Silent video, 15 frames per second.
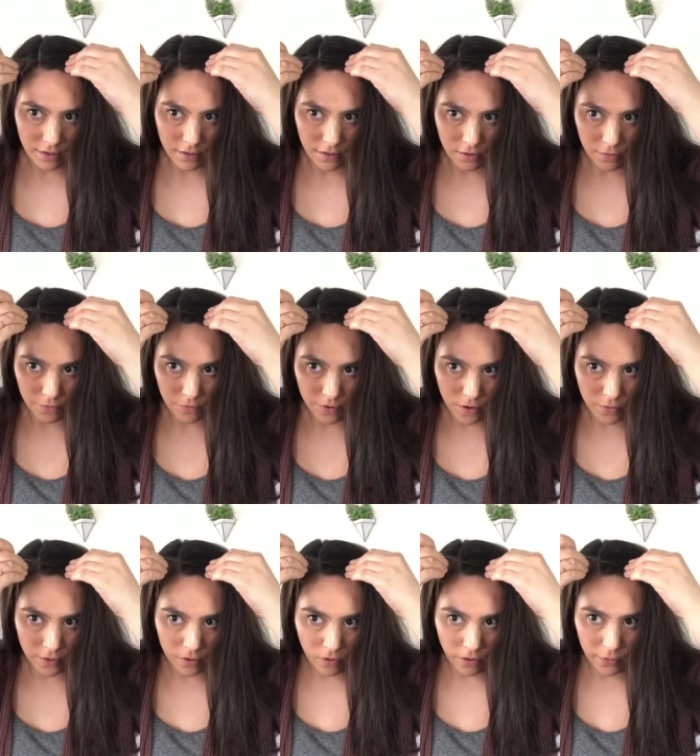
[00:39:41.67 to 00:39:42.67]
go
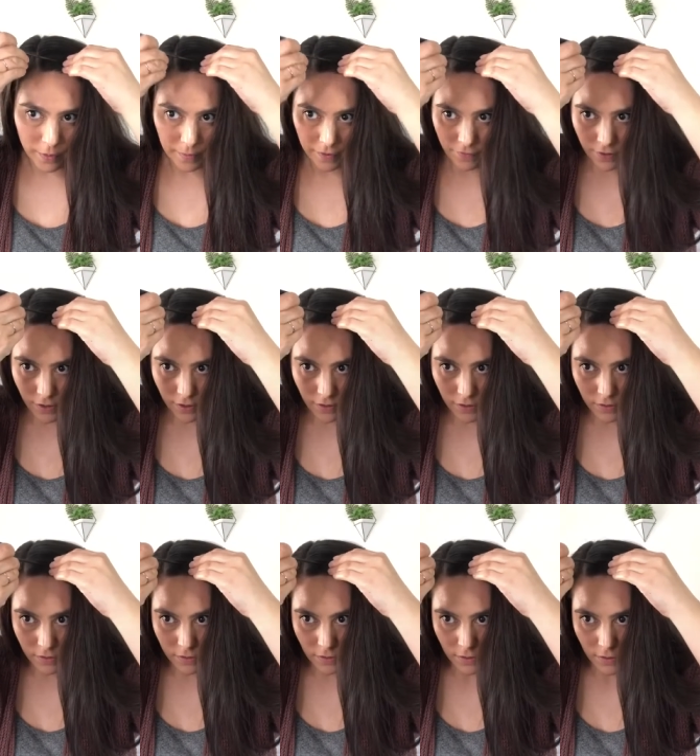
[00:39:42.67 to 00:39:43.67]
forward, all the way to my
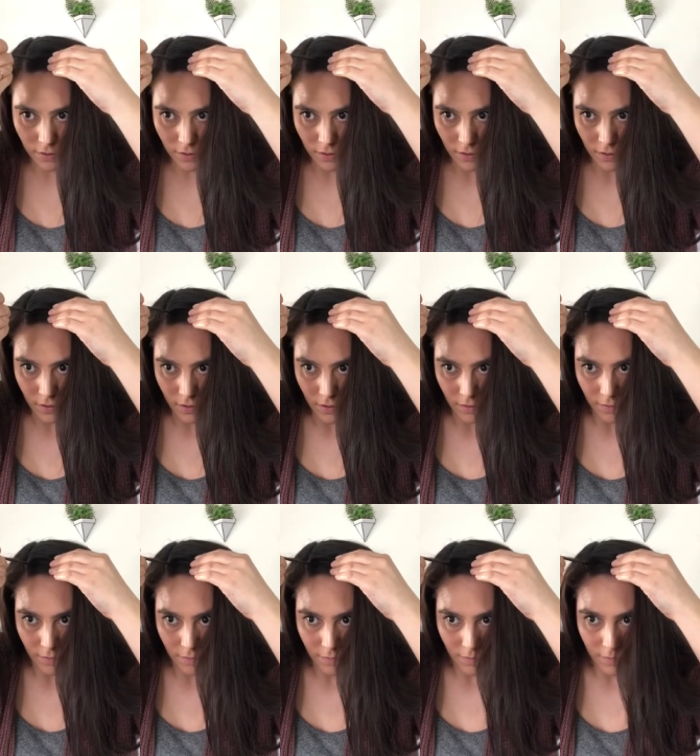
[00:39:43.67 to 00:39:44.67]
fingers,
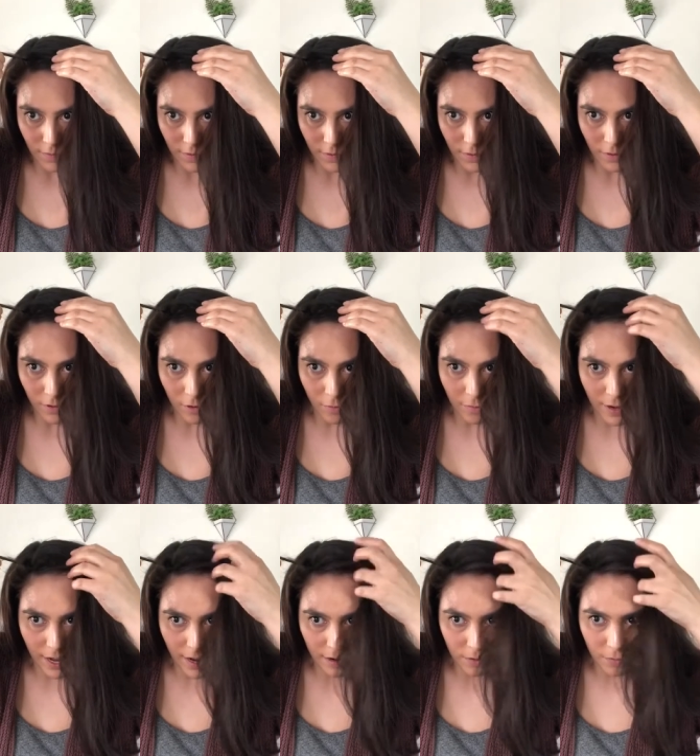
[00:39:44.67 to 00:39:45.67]
go
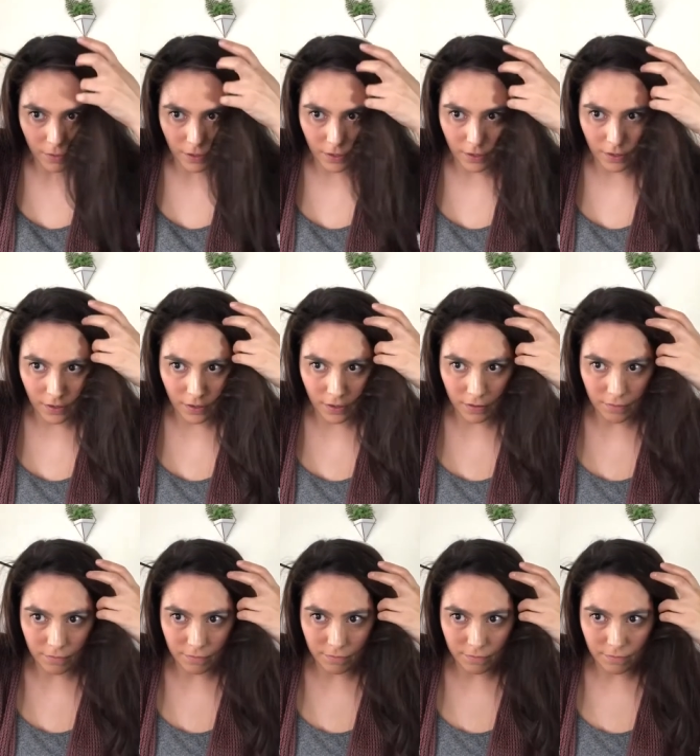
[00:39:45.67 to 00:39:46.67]
backward,
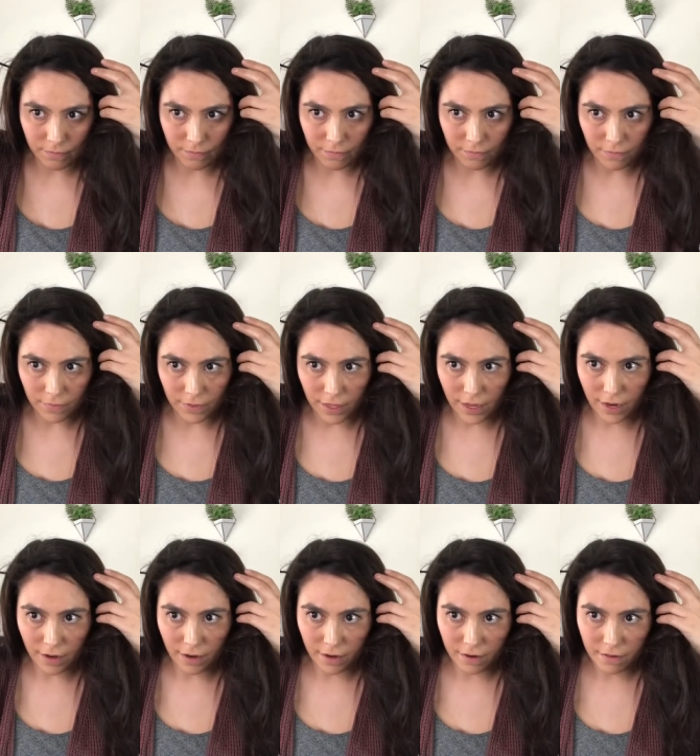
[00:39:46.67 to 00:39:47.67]

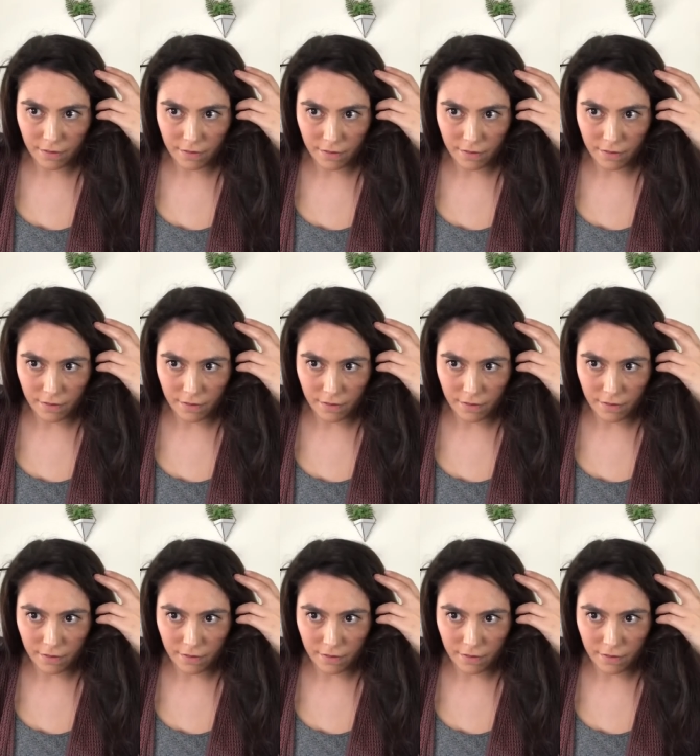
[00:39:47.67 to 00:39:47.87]
there.